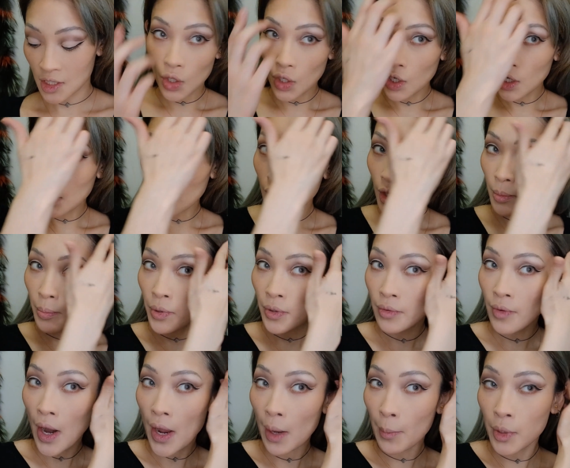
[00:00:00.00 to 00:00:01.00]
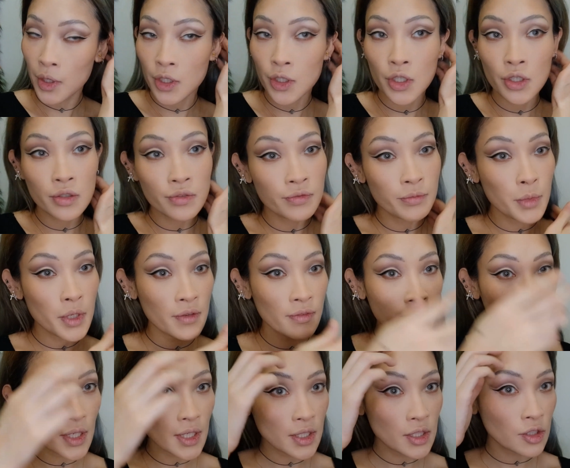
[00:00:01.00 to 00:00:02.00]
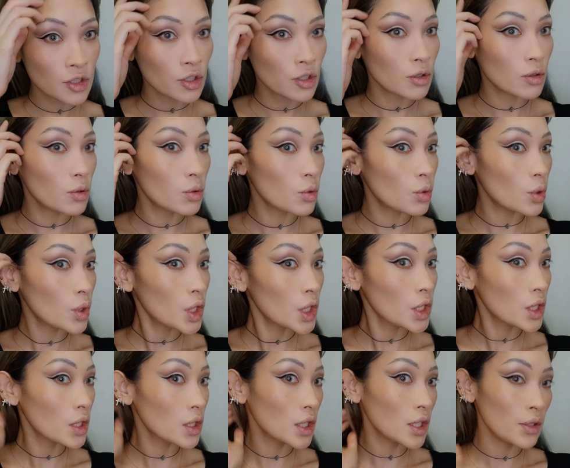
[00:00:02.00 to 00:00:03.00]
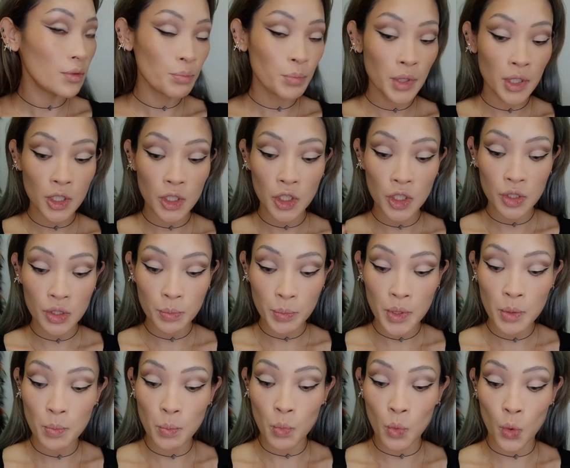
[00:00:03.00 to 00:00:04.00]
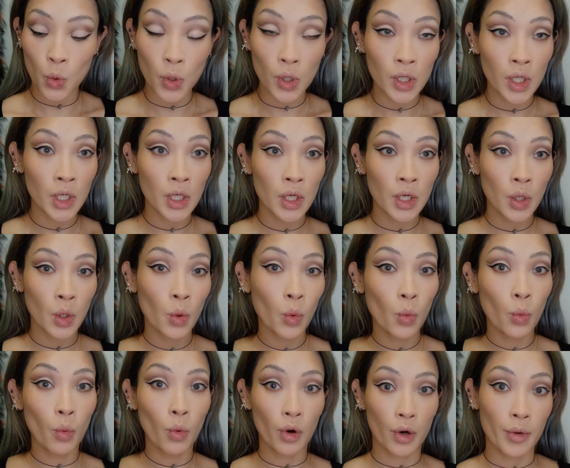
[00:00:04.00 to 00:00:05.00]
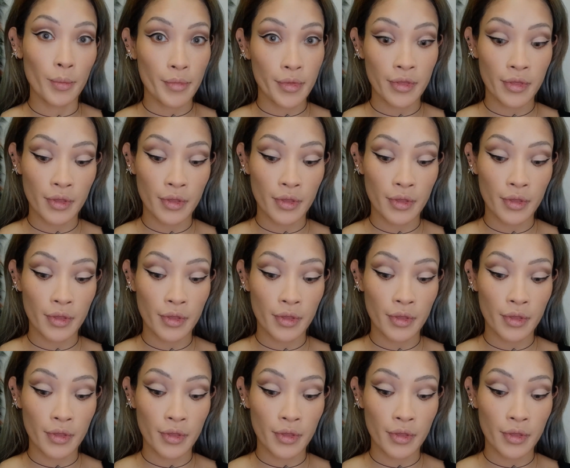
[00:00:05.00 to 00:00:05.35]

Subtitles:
on the perimeter of my face so it could give me a little bit more warmth.